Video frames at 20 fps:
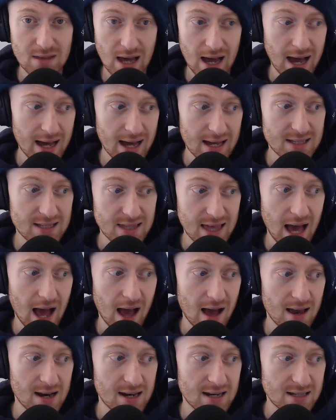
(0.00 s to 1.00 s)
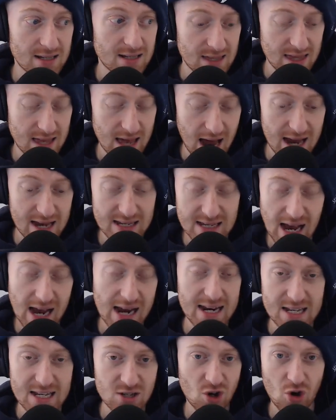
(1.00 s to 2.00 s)
has that and is at
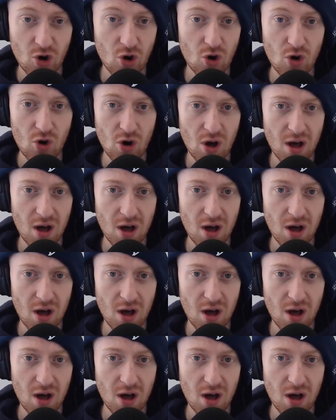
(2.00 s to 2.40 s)
its core,